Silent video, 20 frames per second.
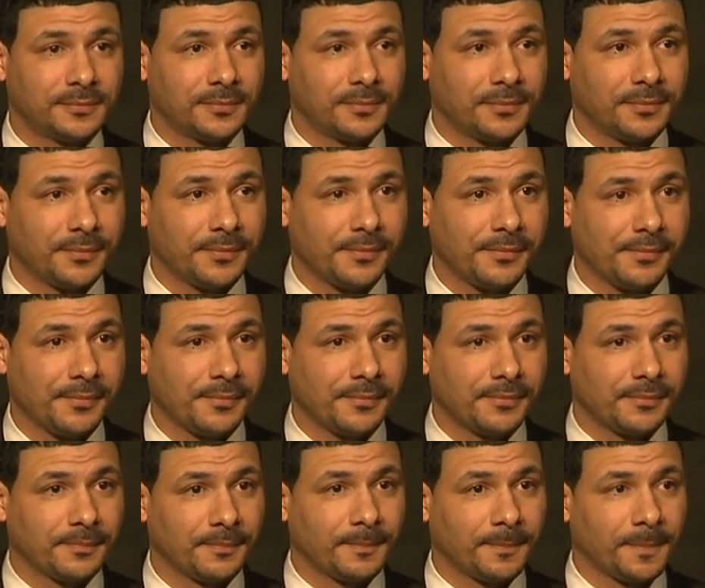
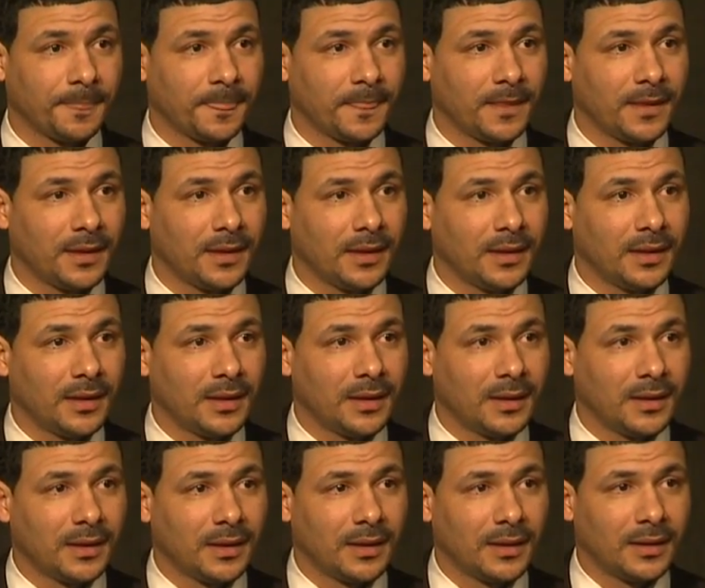
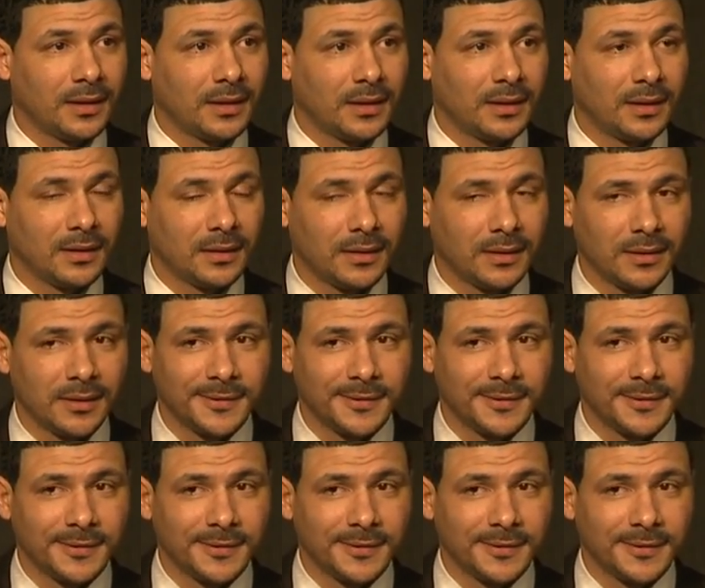[no speech]